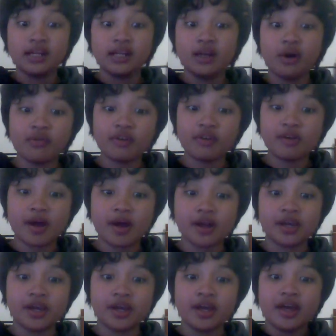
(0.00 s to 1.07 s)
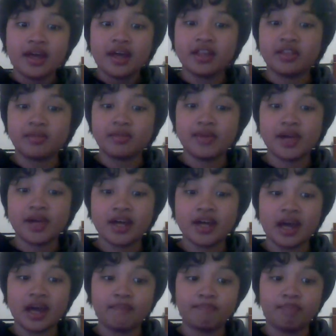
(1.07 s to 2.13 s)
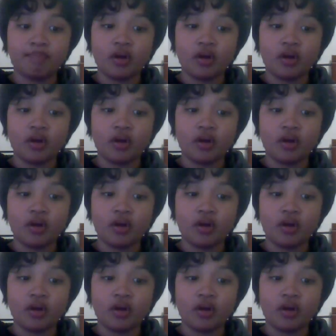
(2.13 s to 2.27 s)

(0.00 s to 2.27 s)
Hello everybody, it's me again,